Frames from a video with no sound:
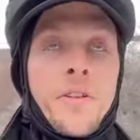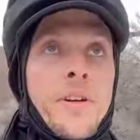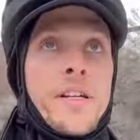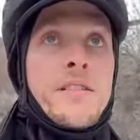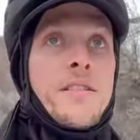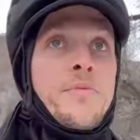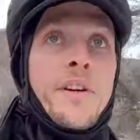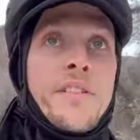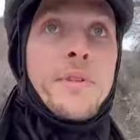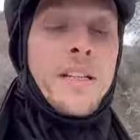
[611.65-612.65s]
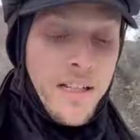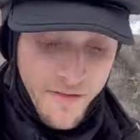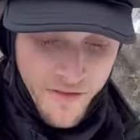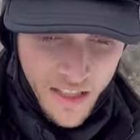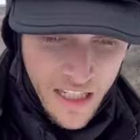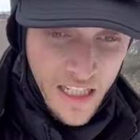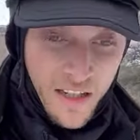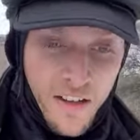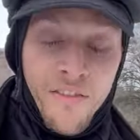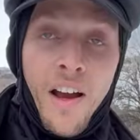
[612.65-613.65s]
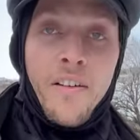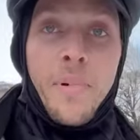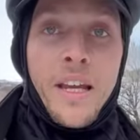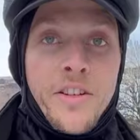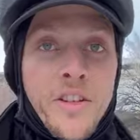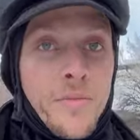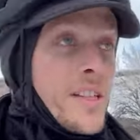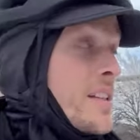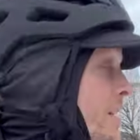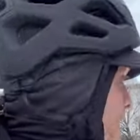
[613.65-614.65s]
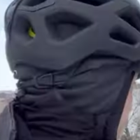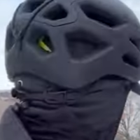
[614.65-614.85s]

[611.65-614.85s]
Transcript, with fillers: the craziest experience of my life. Five base jumps in,